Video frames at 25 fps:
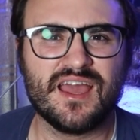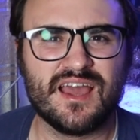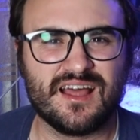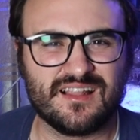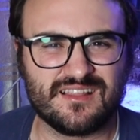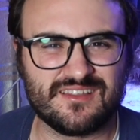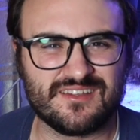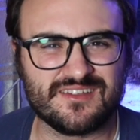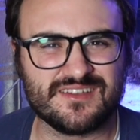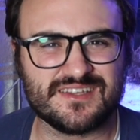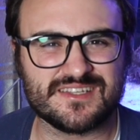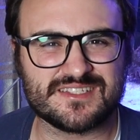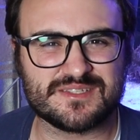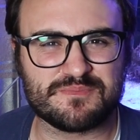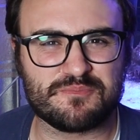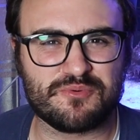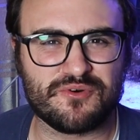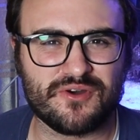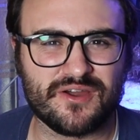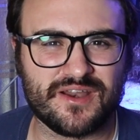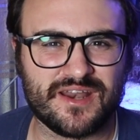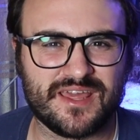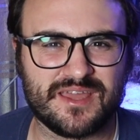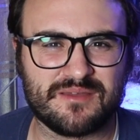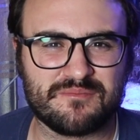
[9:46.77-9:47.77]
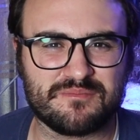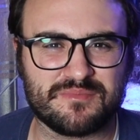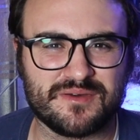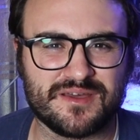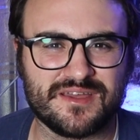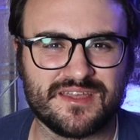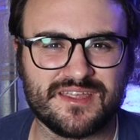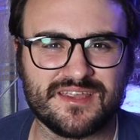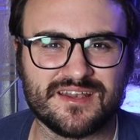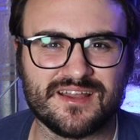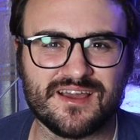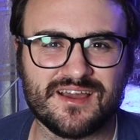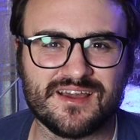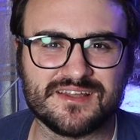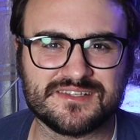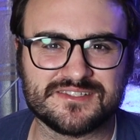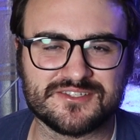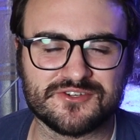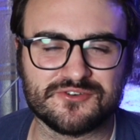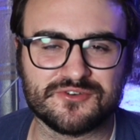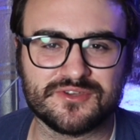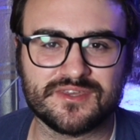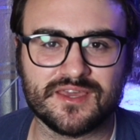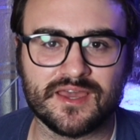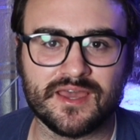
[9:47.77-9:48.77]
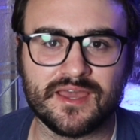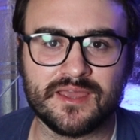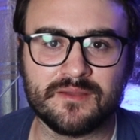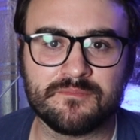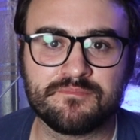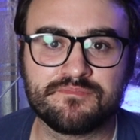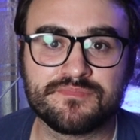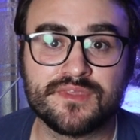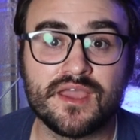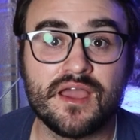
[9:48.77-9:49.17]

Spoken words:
A little disappointing, but you know, it's okay.